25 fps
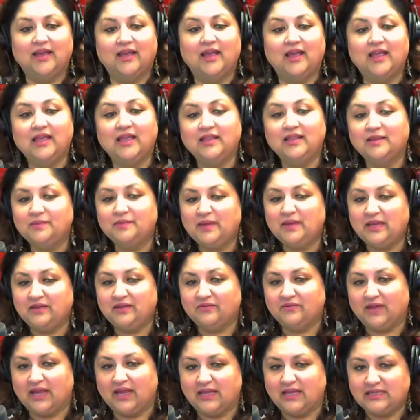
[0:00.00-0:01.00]
In the
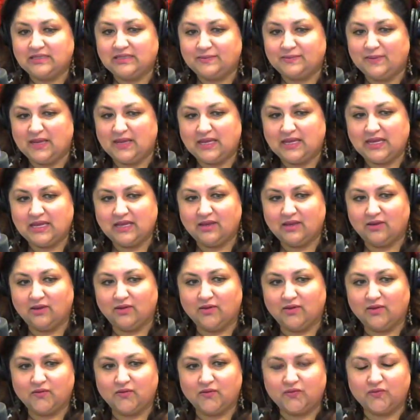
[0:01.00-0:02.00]
meanwhile, speaking
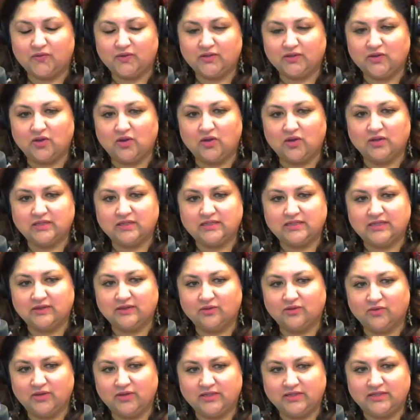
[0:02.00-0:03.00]
of dogs
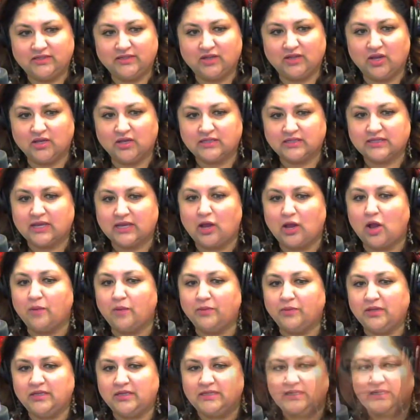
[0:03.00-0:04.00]
and going to dogs,
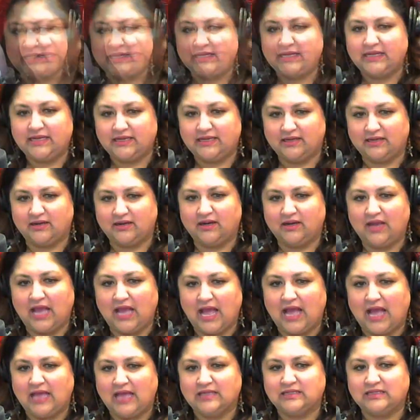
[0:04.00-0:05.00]
communist leader
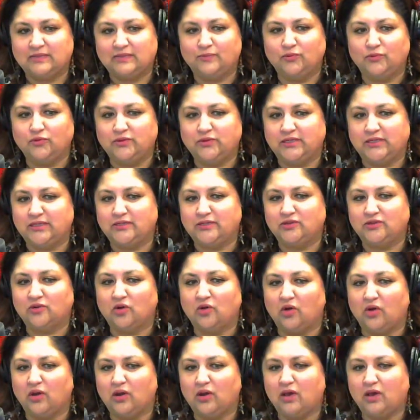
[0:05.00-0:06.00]
asked Putin to
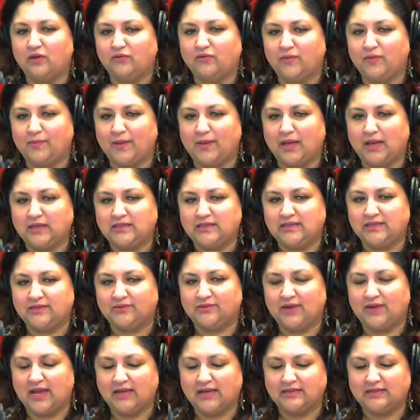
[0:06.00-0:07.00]
call off a party
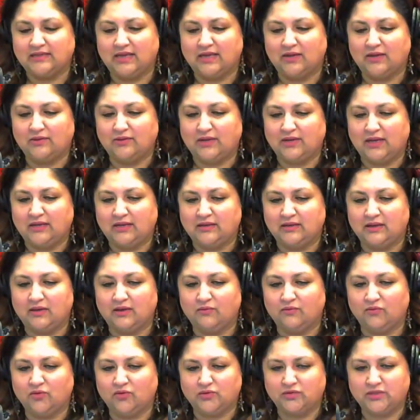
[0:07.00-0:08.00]
crackdown and
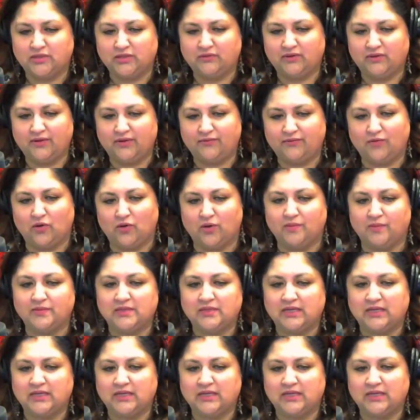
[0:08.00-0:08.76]
voting reforms.